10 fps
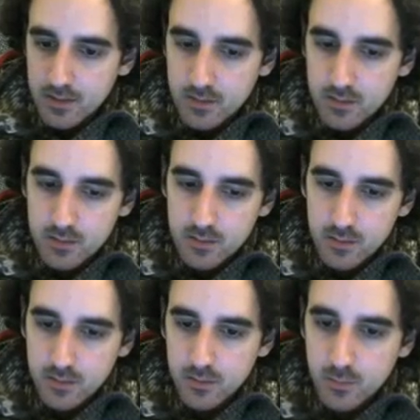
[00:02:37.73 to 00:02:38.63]

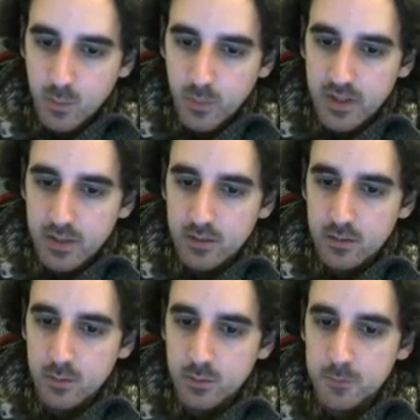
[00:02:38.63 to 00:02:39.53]
So what we can
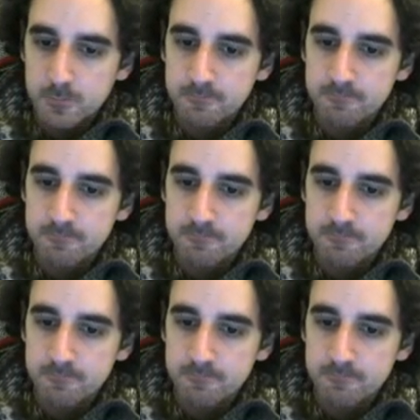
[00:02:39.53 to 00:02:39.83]
do